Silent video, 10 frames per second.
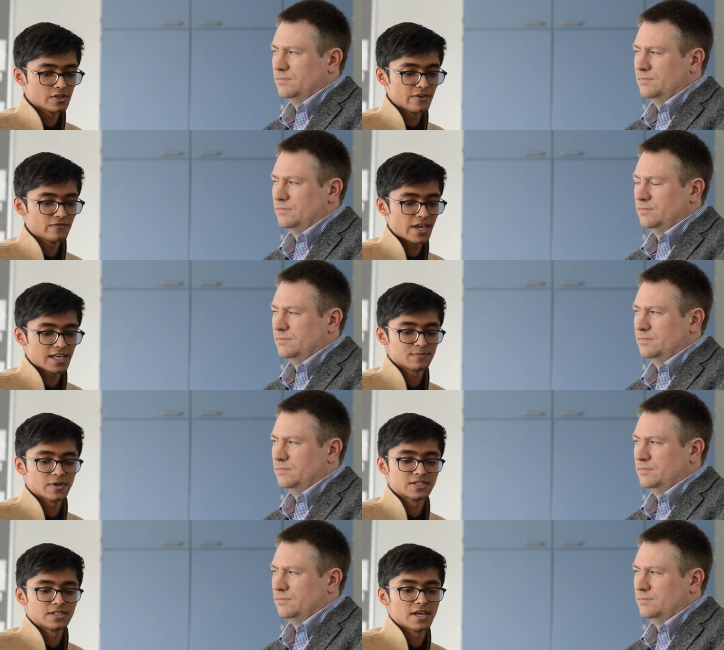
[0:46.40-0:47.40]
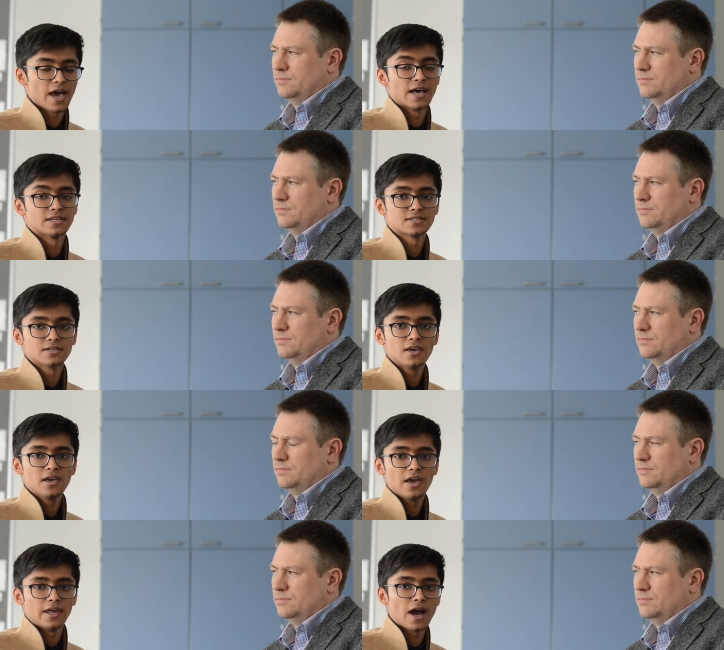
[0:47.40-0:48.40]
Speaker 1: safety aspects it has,
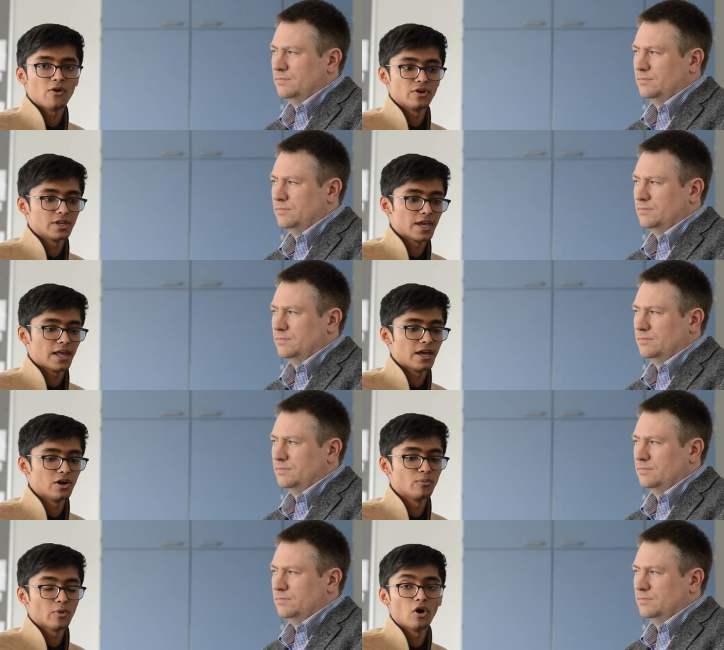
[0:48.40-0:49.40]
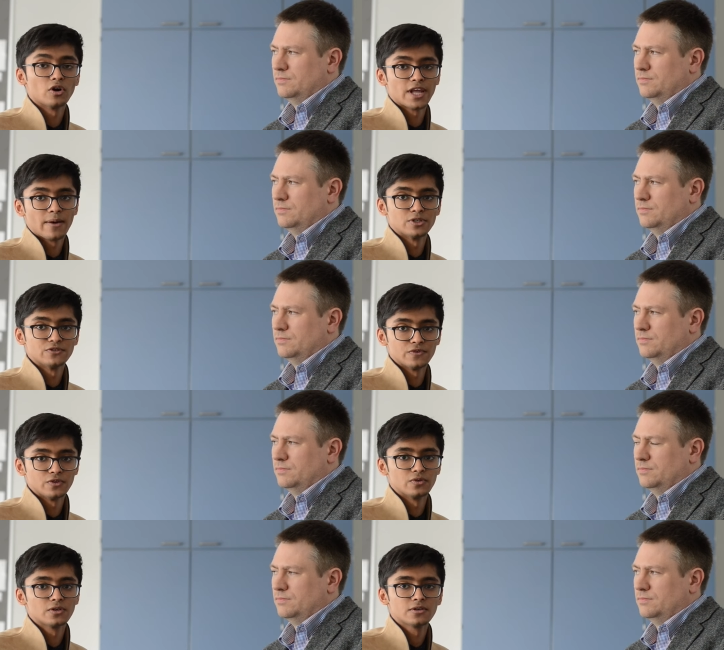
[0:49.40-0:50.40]
and how it can help or damage
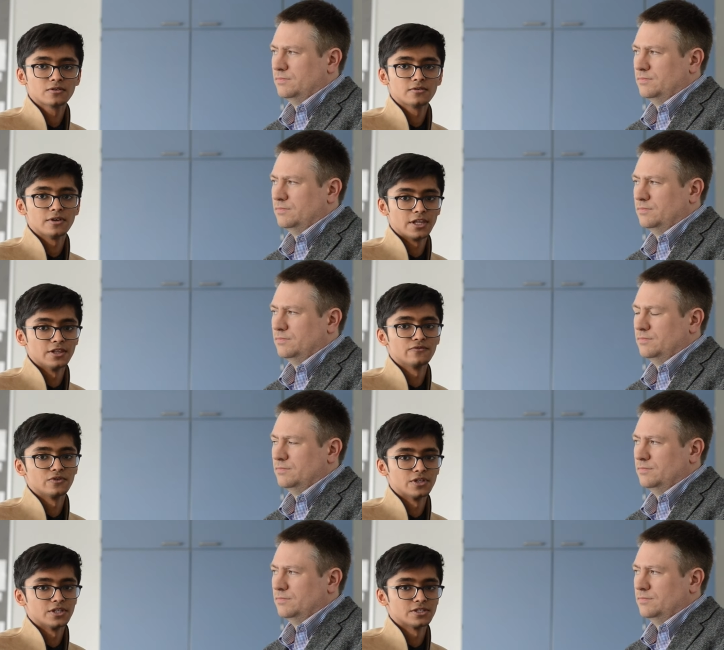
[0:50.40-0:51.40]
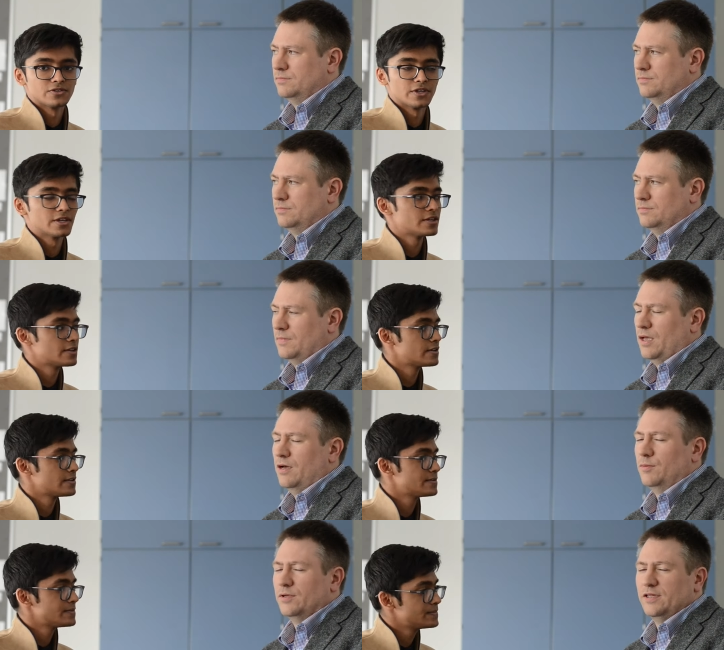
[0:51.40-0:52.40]
food in the food industry.
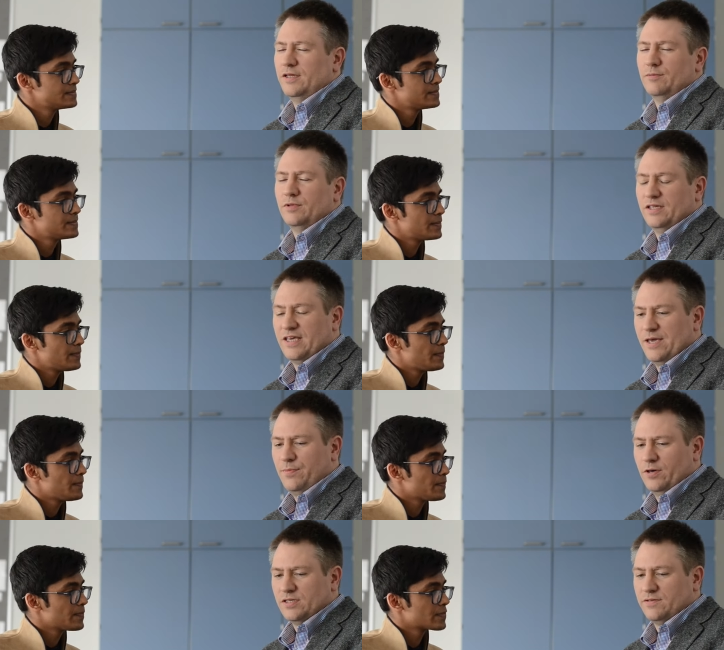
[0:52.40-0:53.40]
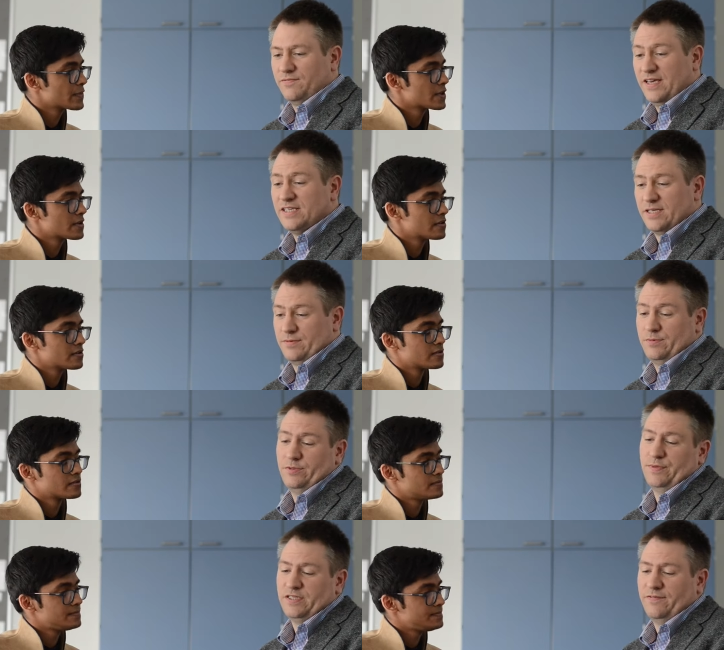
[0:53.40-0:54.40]
Speaker 2: And one of the one of the key points of this
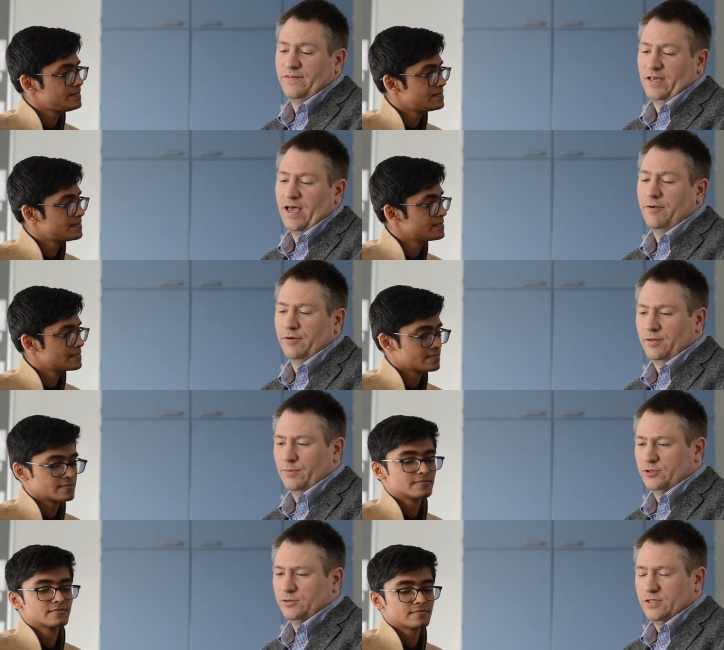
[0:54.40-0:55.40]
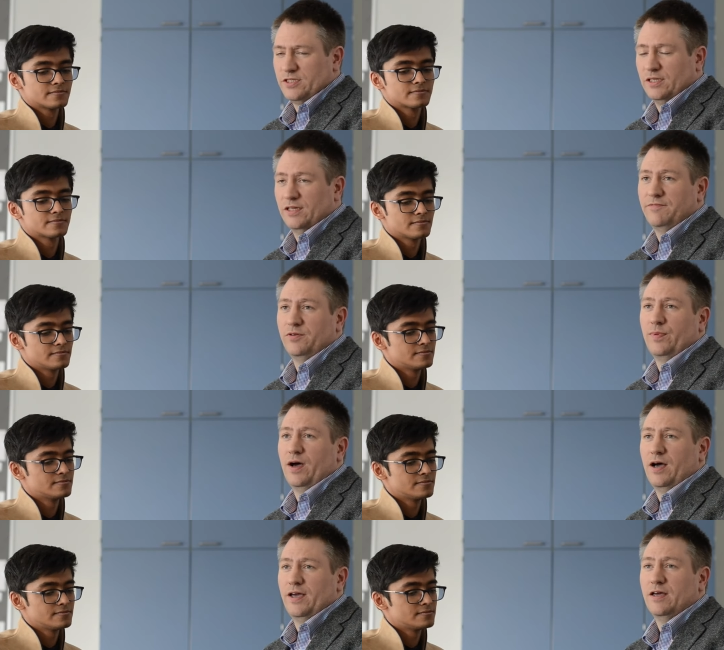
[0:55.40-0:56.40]
specific area of the module is delivered
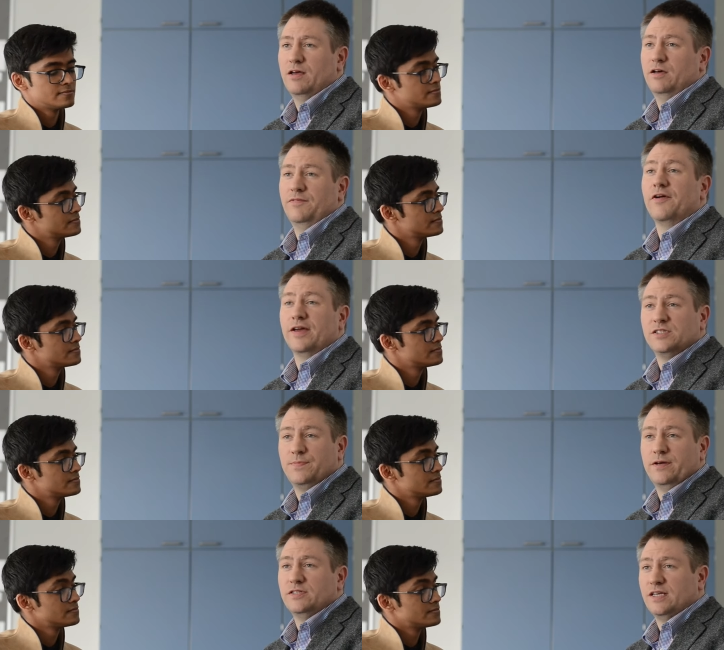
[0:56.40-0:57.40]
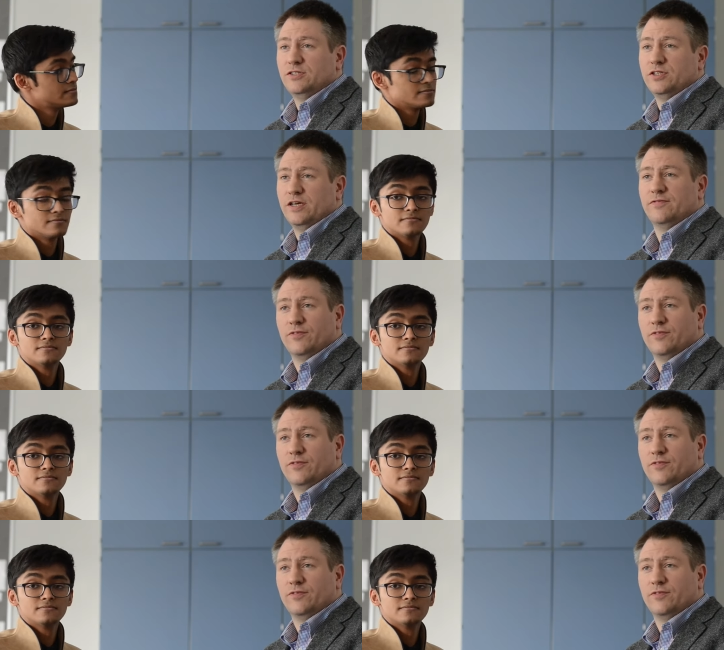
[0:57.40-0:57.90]
by a very experienced engineer